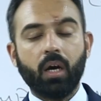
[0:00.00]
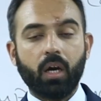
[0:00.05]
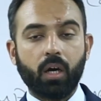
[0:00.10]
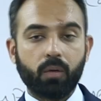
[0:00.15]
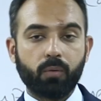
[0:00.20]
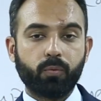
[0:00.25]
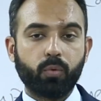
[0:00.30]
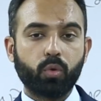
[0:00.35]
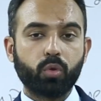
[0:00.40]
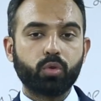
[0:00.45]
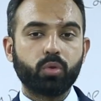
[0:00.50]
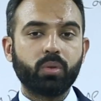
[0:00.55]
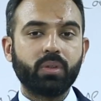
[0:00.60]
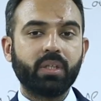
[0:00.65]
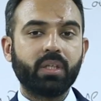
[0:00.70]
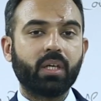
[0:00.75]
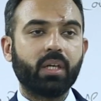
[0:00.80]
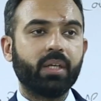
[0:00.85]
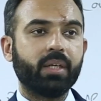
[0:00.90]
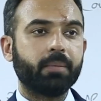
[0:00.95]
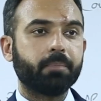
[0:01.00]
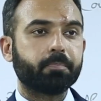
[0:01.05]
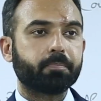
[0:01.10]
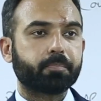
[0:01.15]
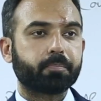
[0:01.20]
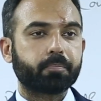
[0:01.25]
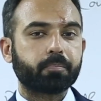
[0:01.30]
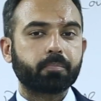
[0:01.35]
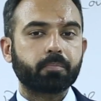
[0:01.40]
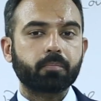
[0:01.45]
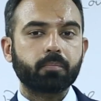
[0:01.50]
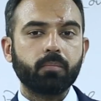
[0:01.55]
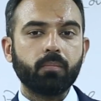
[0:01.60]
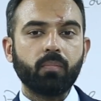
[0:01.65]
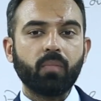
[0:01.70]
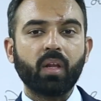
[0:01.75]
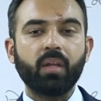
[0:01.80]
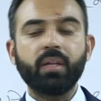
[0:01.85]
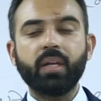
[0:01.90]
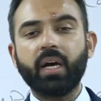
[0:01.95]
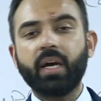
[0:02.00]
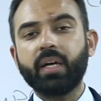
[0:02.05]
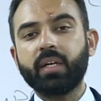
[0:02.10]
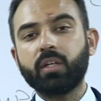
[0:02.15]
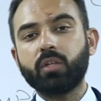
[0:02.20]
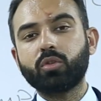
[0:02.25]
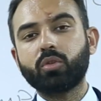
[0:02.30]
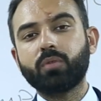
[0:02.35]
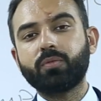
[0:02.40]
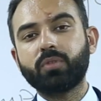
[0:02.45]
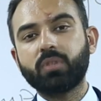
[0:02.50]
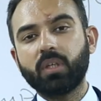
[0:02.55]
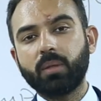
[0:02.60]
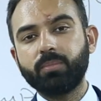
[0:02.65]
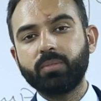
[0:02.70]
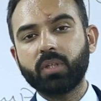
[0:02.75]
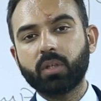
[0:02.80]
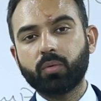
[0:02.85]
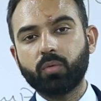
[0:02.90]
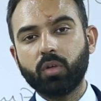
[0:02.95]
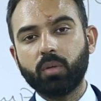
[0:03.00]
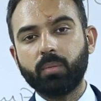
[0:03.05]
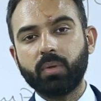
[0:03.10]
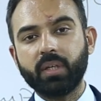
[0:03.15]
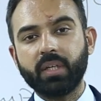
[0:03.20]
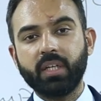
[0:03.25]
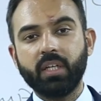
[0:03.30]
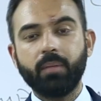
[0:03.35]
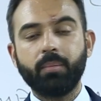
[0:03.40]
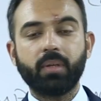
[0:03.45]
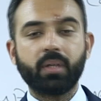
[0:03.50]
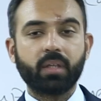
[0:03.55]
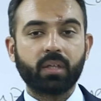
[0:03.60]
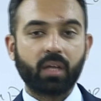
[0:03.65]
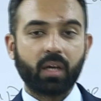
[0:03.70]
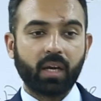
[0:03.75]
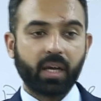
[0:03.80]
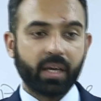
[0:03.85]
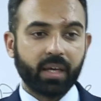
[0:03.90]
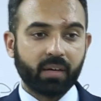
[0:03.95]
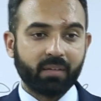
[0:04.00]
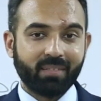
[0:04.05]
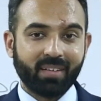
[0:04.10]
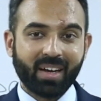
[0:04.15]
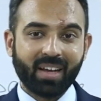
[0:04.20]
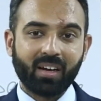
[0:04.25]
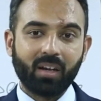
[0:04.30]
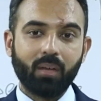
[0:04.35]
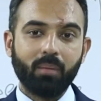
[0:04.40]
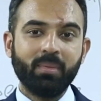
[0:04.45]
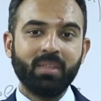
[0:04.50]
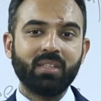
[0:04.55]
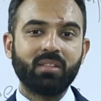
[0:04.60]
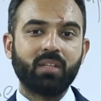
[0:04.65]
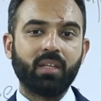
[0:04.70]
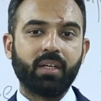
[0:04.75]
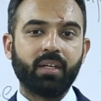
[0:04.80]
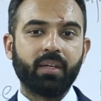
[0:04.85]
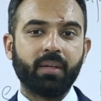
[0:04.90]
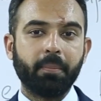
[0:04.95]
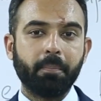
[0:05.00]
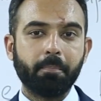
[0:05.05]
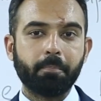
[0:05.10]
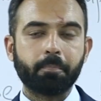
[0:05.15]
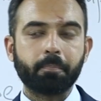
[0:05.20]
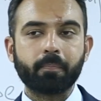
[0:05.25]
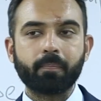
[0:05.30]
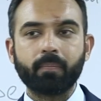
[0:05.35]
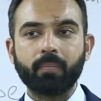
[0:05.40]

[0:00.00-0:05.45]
Unfortunately, the errors of subject-verb agreement are like a viral misery.